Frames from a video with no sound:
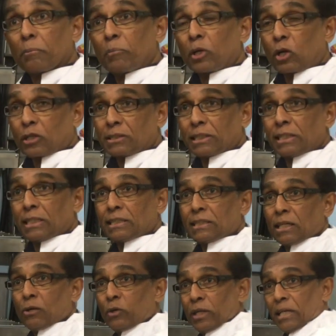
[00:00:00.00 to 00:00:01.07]
Because it is
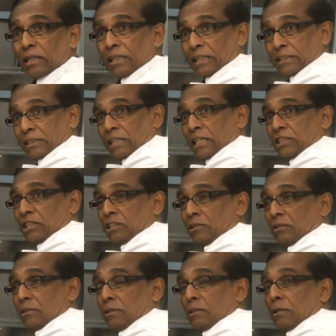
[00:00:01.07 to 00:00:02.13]
only a test station,
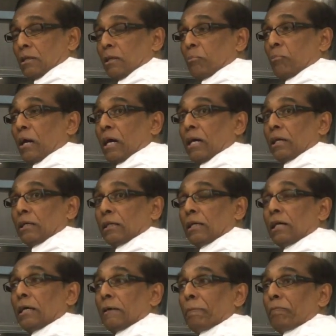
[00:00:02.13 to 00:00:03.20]
but
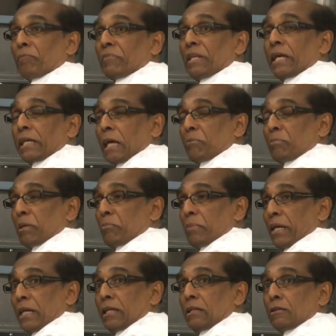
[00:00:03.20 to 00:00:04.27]
they can be
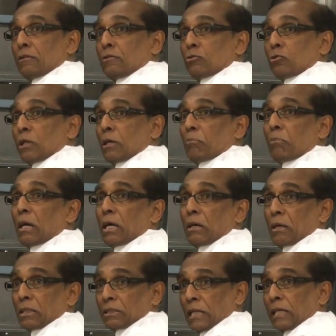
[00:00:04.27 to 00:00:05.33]
made to
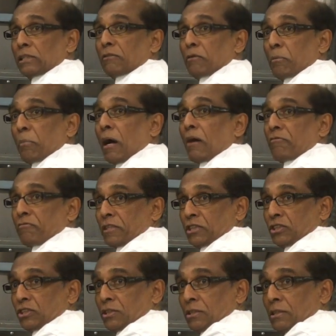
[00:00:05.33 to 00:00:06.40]
the size of a bar
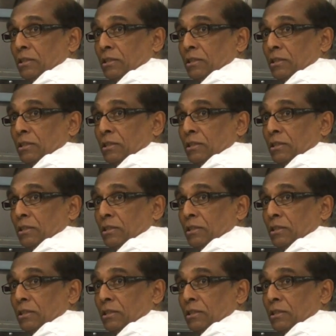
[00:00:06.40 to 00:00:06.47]
fridge.